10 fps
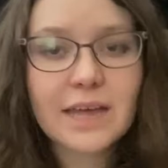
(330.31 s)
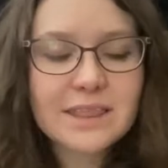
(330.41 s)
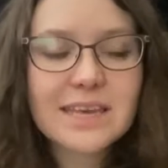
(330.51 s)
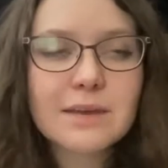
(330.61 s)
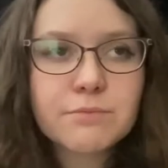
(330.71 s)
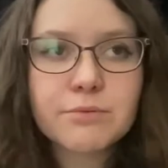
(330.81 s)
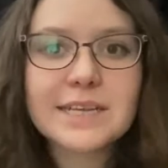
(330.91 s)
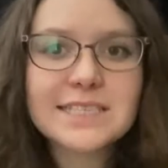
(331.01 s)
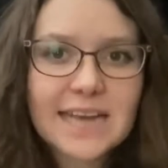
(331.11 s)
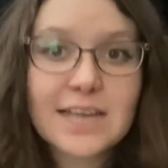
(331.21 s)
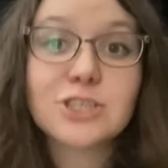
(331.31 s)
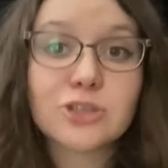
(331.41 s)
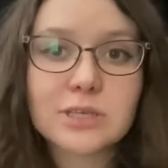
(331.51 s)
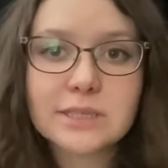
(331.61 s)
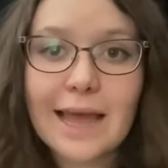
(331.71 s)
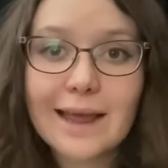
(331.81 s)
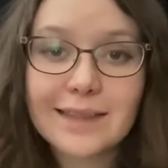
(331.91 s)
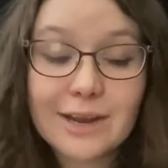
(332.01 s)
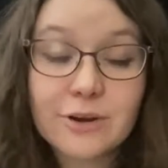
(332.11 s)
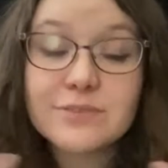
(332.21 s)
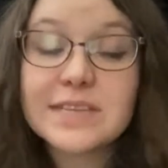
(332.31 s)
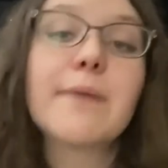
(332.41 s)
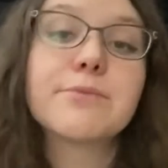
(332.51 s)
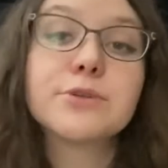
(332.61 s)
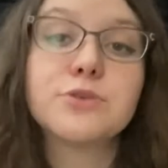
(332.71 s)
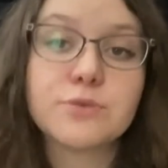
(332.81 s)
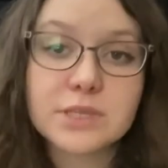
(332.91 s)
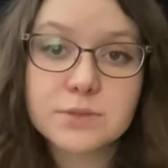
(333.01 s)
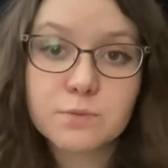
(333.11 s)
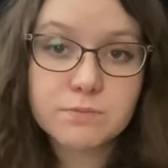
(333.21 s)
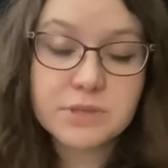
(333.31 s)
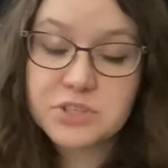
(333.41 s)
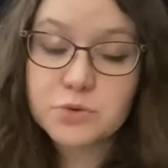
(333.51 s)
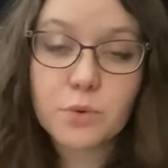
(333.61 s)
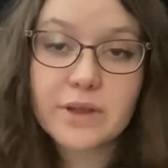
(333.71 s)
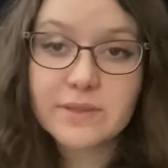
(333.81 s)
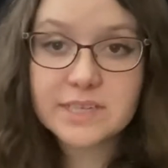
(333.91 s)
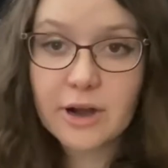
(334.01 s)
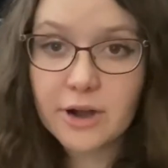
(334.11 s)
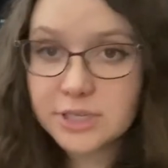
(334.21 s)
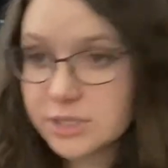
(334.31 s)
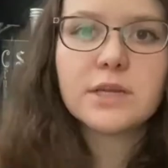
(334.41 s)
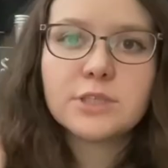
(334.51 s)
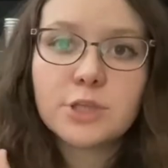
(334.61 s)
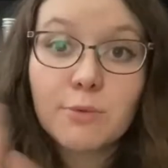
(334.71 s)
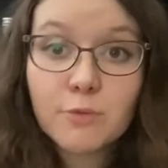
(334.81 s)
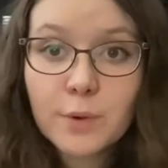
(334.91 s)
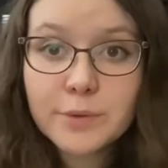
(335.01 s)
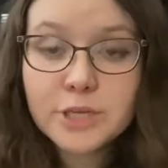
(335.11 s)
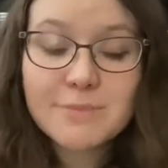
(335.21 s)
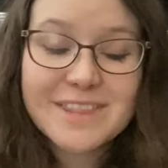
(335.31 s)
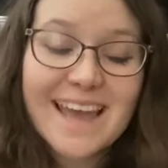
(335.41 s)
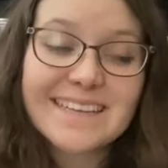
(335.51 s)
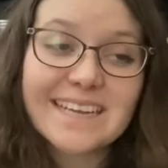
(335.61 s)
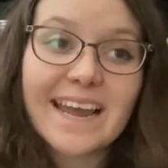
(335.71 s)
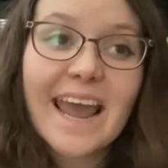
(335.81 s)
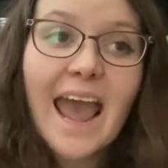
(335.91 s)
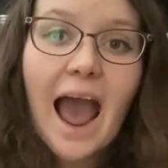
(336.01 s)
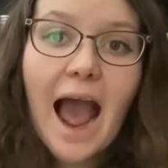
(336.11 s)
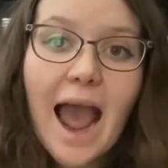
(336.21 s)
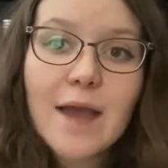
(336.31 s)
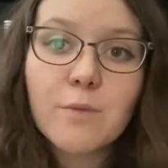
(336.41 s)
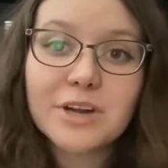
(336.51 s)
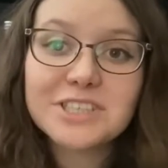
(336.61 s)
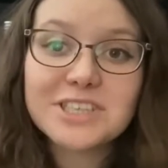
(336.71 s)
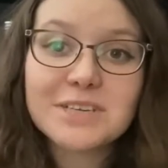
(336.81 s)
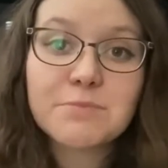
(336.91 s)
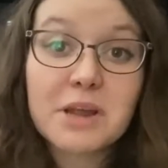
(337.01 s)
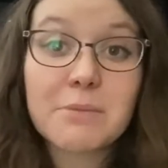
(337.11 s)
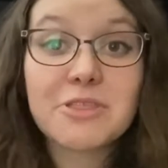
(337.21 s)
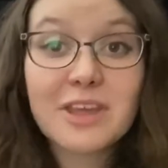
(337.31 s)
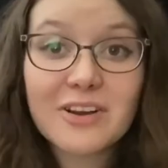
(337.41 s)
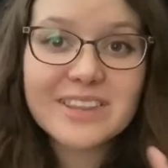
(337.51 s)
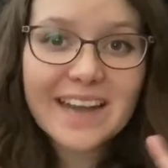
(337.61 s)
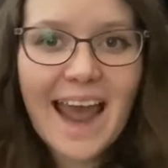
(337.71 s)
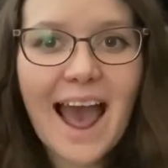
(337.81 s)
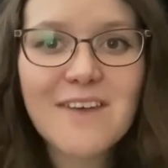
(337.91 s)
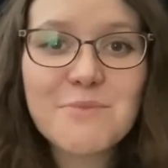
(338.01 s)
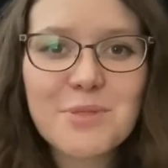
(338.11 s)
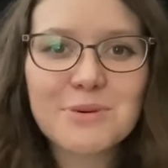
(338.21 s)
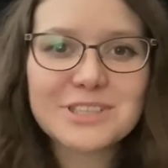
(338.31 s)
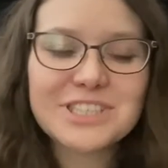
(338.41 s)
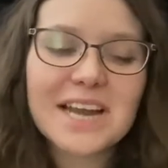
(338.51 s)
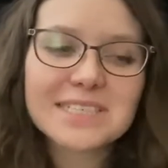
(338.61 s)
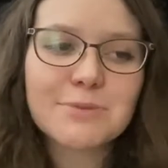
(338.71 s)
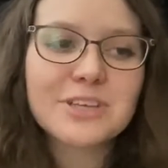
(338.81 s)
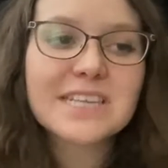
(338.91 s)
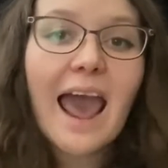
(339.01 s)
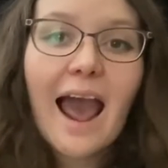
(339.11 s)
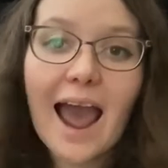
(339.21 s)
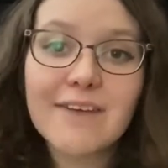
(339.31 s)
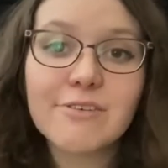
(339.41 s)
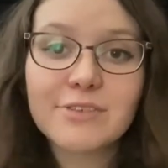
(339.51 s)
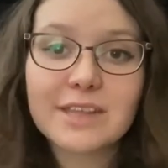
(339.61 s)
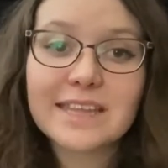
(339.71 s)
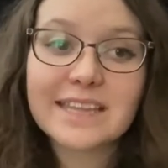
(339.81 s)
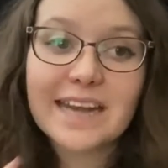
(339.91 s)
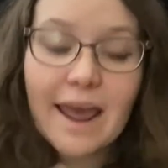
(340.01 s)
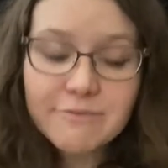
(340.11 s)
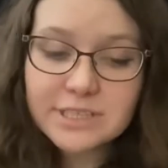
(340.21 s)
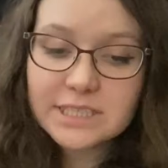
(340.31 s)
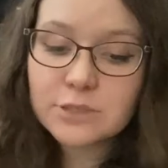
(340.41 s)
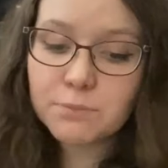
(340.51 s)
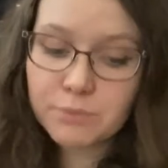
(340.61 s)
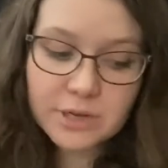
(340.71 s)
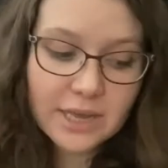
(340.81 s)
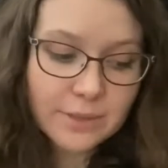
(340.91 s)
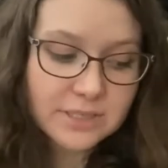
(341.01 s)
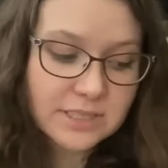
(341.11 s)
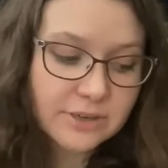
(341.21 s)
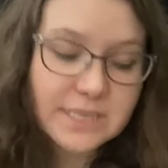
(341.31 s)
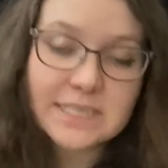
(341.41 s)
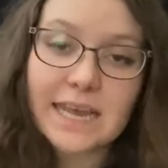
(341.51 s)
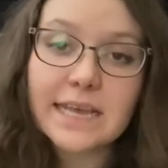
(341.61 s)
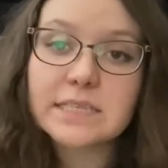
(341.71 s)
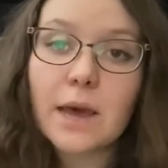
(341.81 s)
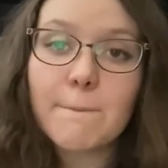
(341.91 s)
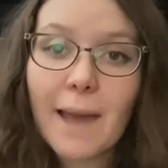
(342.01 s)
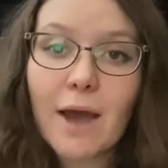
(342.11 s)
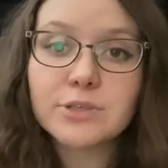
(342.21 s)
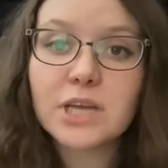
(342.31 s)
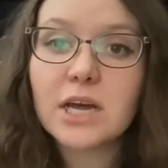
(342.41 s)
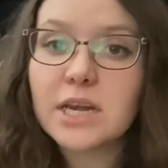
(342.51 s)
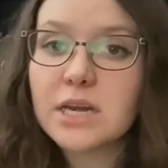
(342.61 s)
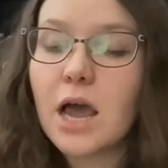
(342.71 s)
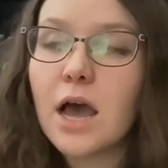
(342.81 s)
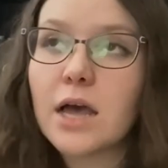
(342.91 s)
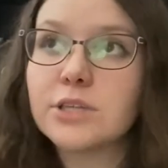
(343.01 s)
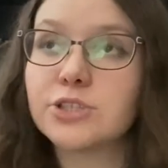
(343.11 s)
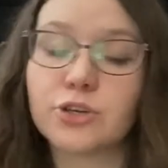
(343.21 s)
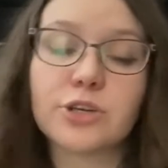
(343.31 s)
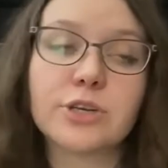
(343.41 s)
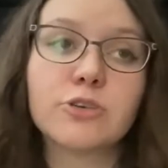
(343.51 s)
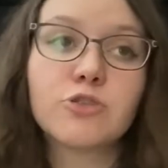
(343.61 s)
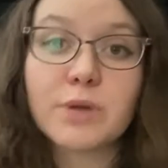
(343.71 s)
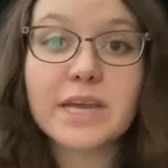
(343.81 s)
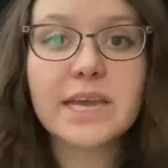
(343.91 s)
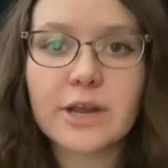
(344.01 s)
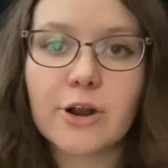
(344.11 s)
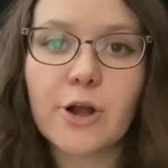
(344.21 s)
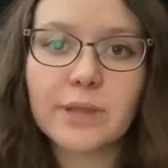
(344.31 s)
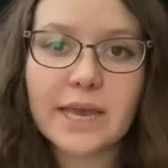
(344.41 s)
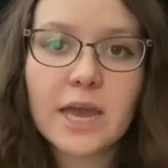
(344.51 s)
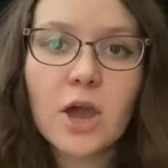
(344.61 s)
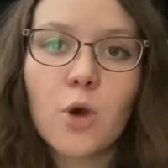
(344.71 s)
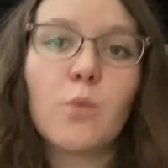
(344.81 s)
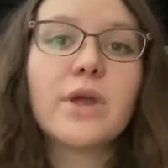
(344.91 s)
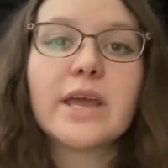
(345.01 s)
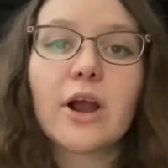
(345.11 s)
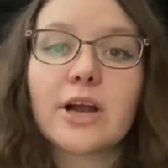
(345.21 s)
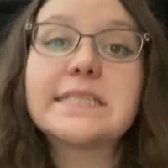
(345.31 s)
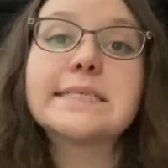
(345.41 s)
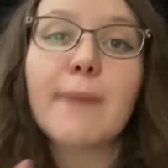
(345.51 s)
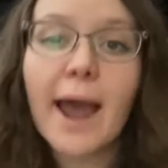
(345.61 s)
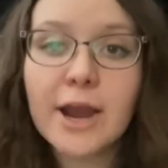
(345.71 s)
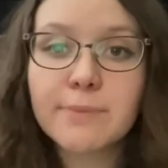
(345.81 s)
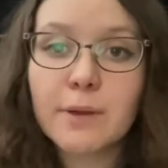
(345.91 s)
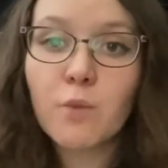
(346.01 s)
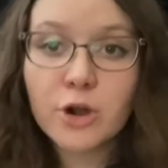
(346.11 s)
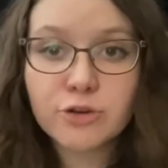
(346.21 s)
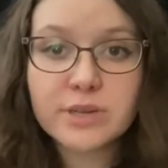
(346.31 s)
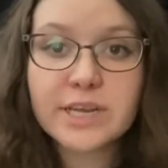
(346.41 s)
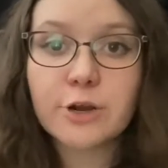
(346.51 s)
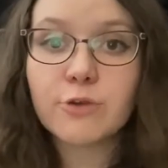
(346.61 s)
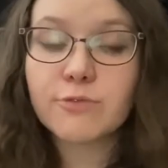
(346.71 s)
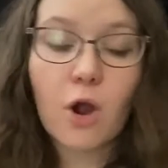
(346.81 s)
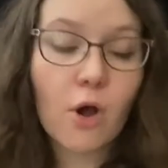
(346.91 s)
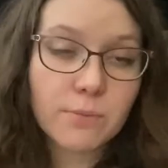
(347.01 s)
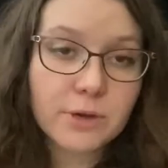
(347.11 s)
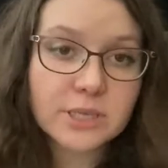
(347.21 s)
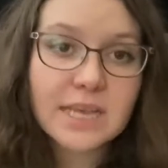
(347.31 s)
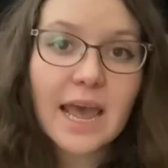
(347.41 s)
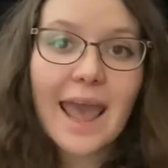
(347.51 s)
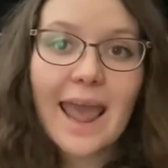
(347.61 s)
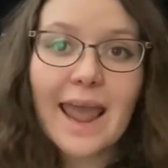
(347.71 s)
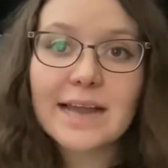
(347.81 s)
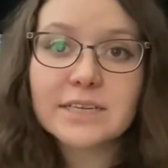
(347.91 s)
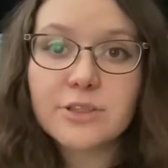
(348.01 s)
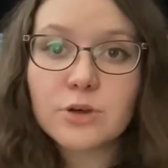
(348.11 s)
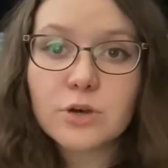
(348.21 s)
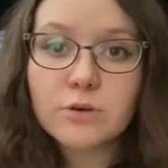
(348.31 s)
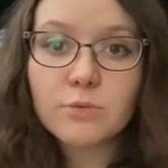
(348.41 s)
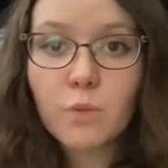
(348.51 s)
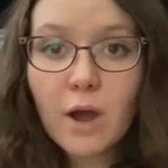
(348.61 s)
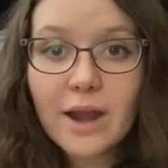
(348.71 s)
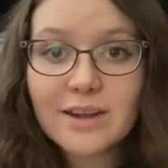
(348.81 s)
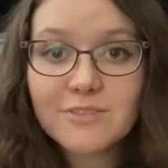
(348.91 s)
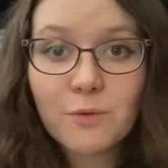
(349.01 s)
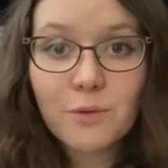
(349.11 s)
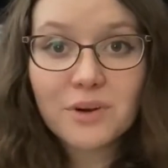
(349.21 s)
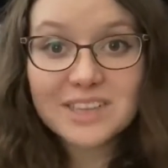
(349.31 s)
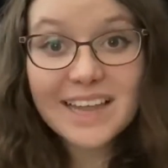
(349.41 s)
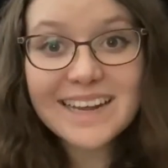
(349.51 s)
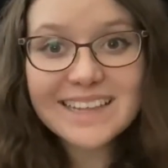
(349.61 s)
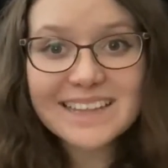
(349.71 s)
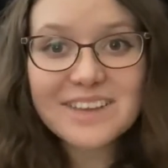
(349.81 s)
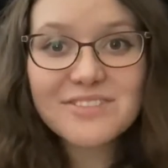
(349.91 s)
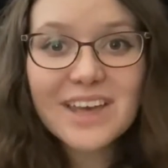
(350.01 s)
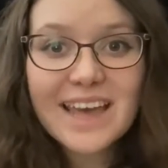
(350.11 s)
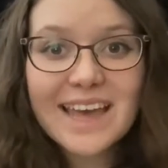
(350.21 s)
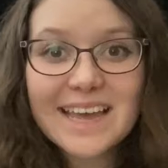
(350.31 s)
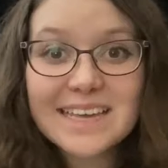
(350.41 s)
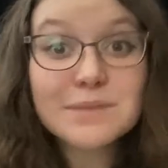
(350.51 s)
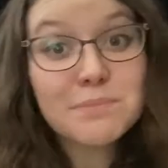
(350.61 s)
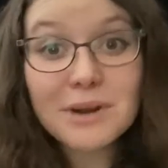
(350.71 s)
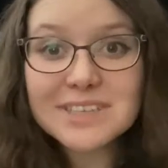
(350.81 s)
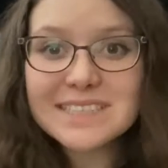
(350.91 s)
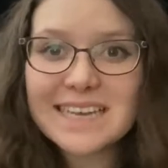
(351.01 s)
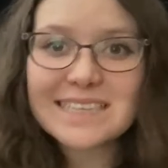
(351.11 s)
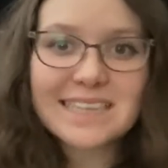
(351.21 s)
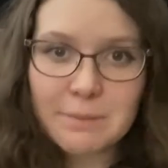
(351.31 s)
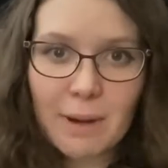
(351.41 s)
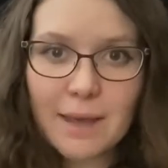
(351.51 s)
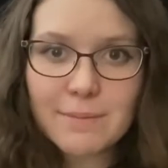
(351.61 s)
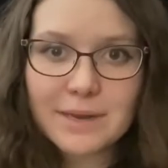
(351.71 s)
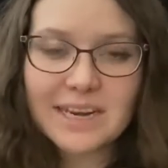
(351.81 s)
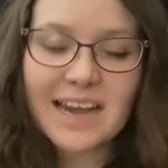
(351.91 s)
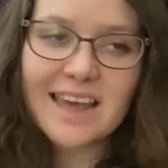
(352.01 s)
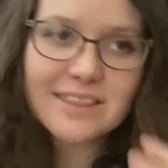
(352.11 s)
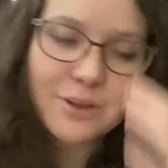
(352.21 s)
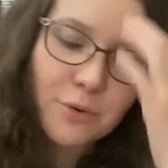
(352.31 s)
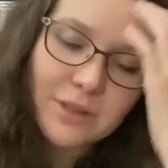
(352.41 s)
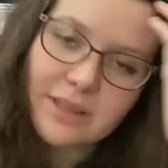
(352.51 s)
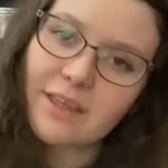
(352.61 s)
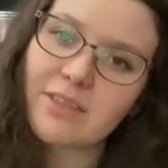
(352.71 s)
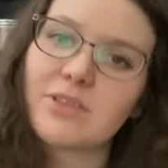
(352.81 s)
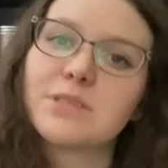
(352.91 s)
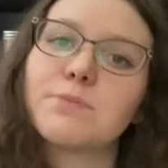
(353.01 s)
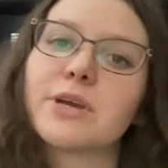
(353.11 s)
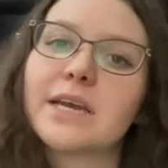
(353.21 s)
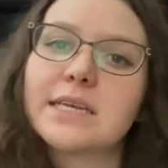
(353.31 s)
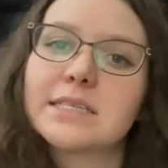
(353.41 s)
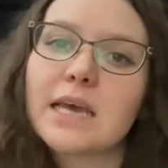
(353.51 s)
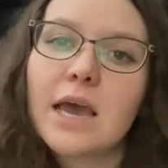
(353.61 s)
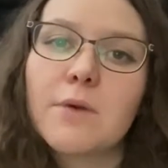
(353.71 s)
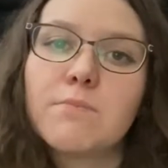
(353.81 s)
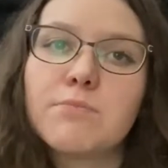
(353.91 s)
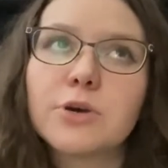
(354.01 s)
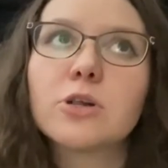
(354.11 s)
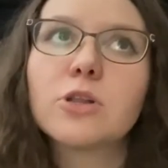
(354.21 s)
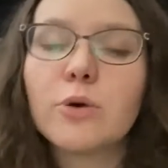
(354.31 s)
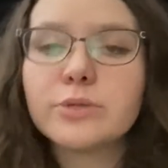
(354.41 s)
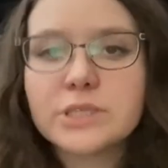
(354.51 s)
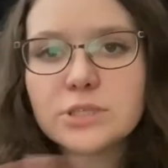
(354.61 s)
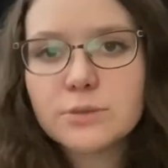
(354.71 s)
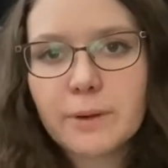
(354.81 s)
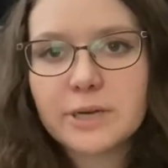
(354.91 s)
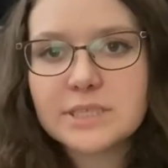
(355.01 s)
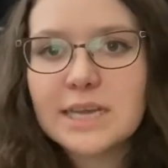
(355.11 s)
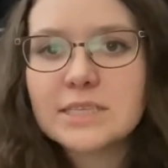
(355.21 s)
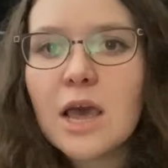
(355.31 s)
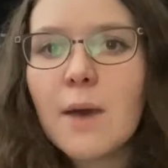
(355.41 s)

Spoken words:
I think it brings an extra layer of depth to this story and these characters. So before we talk about the ending, I wanted to bring up a theory that I have about the Percy Jackson books. I have a feeling that every single book in the series is about a certain Greek hero. Like, we are inspired by one Greek hero for all the books. And the one for The Lightning Thief is Perseus, in my opinion. I totally think that this book is the closest to Perseus.